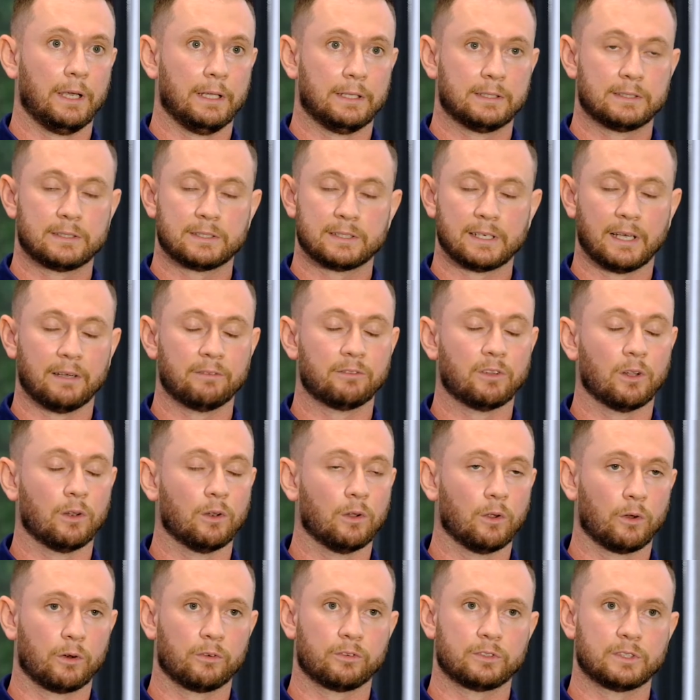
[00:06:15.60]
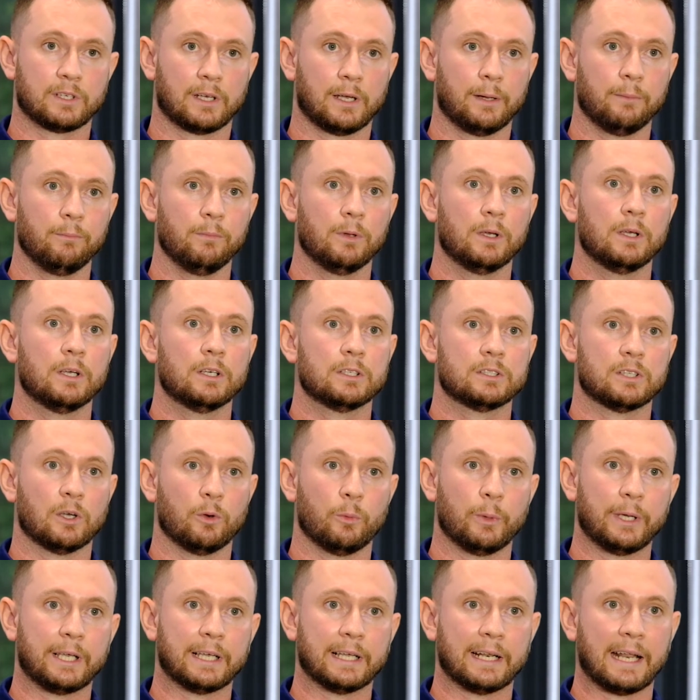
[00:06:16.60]
It saved a lot of time,
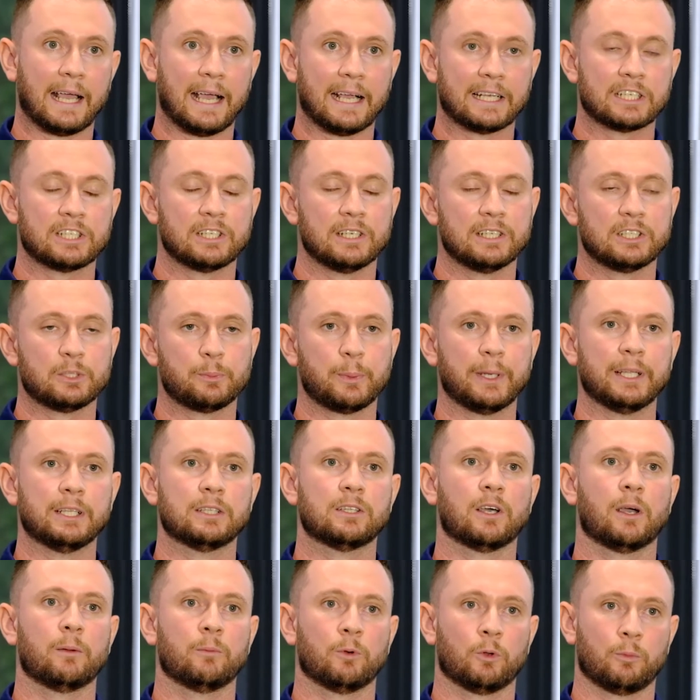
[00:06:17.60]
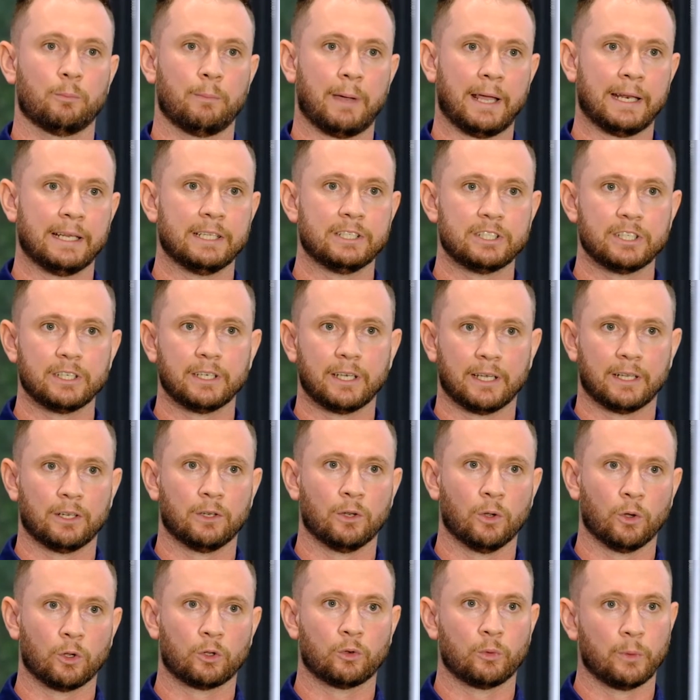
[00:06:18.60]
so we can actually spend time on managing
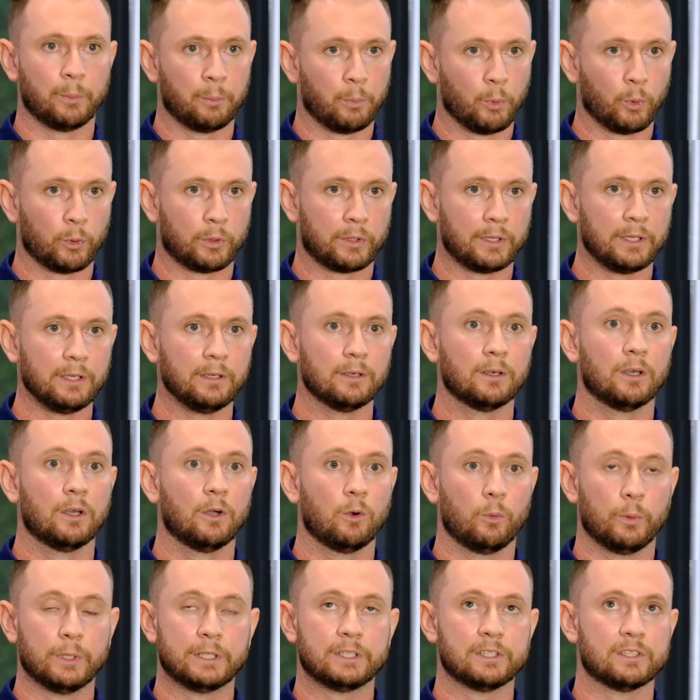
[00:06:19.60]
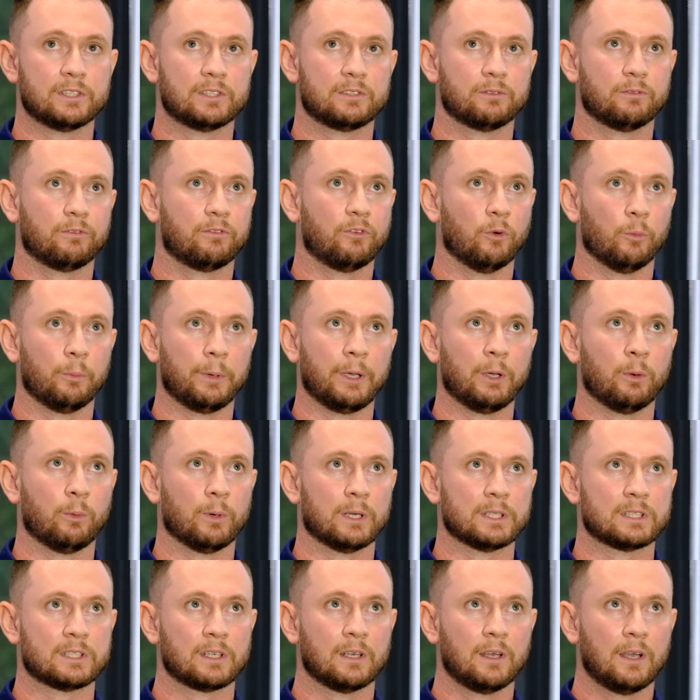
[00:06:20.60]
and not reporting, which is, for me,
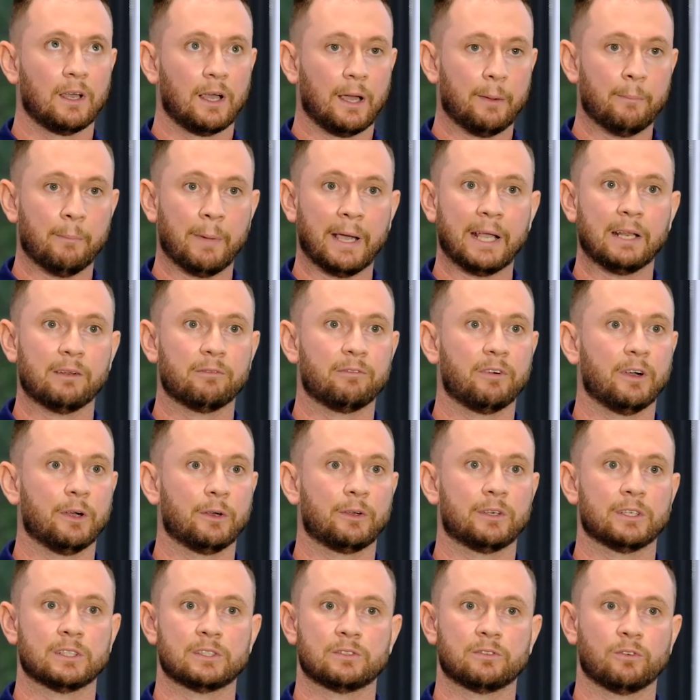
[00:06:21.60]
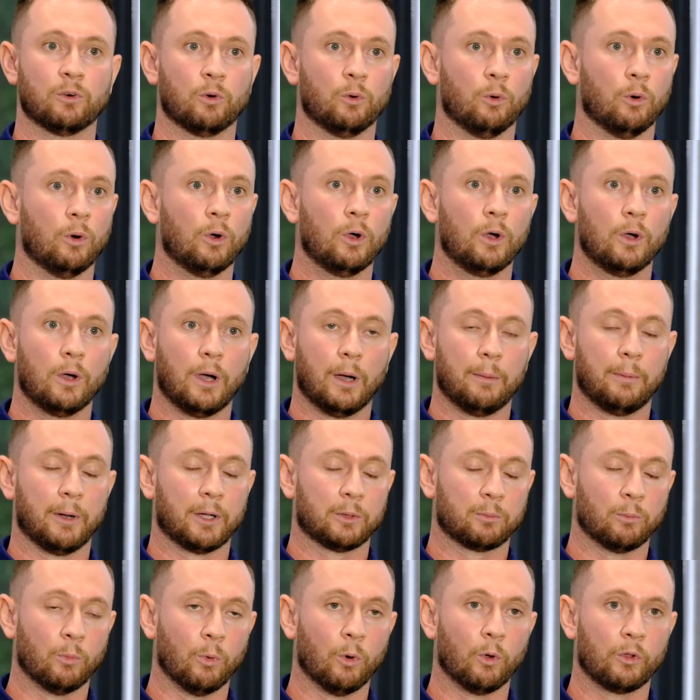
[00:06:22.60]
was a main focus for
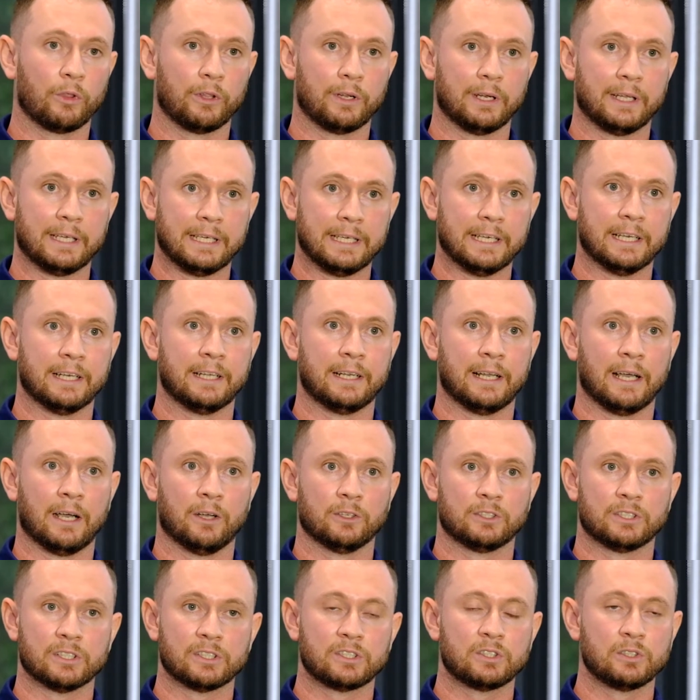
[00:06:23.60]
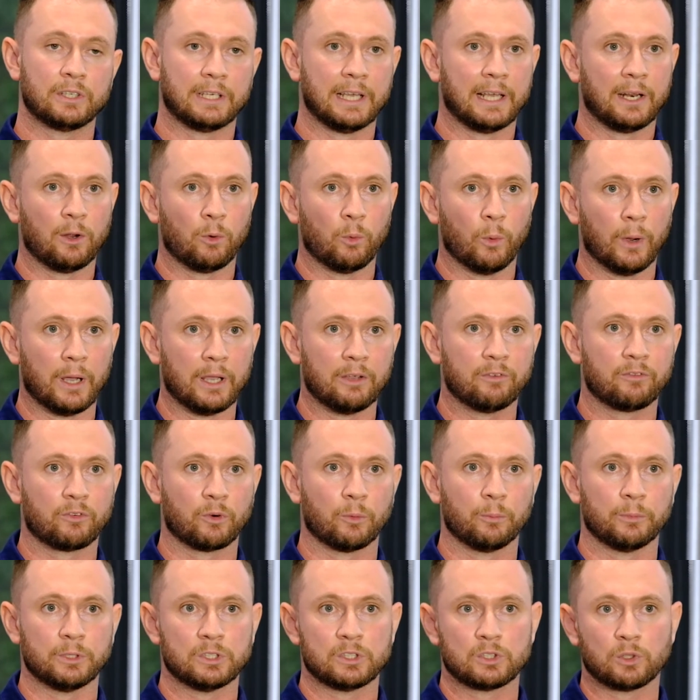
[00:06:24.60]
about more than a year now, just to get away
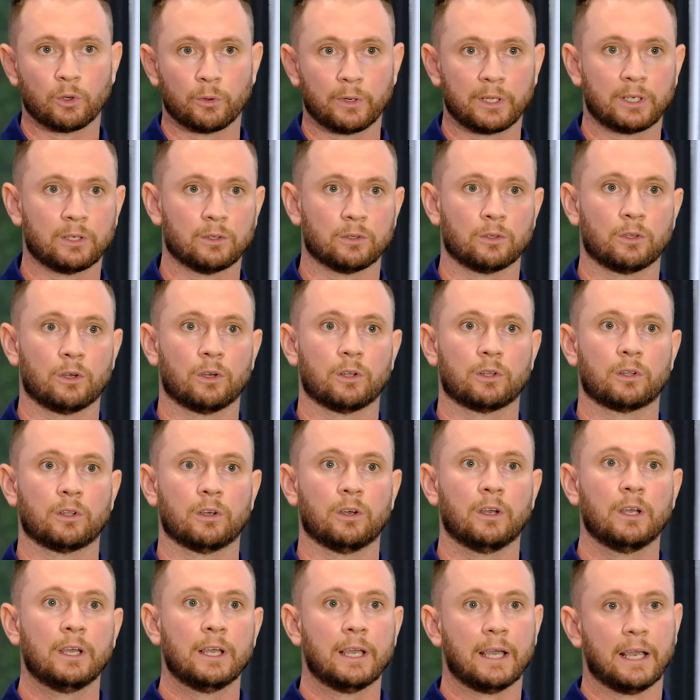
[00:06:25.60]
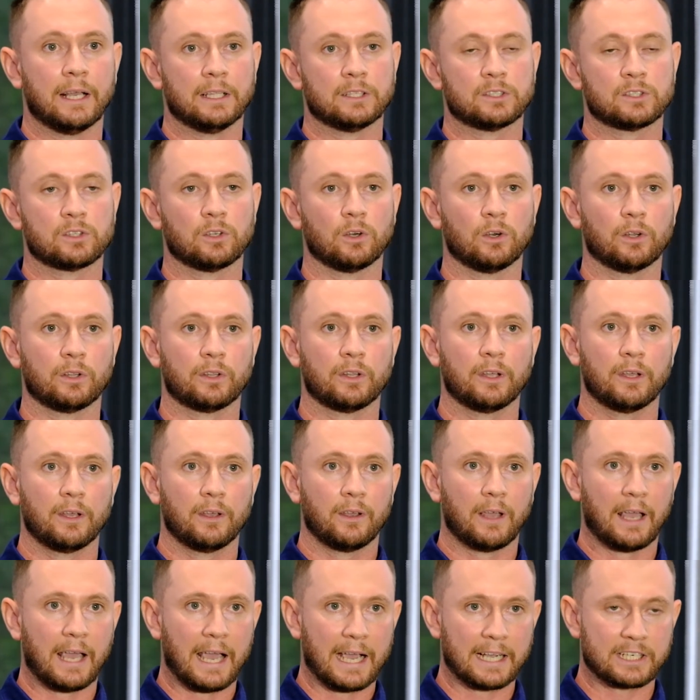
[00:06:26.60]
from historical data and start
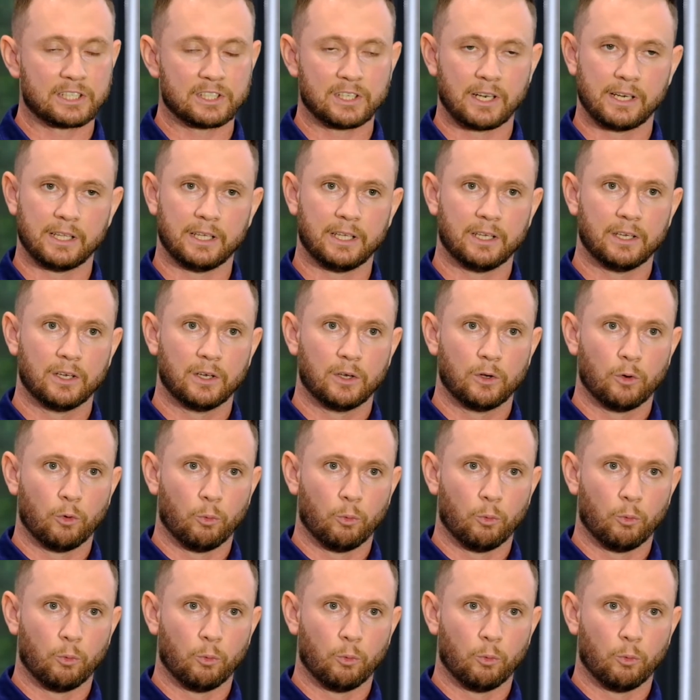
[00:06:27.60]
actually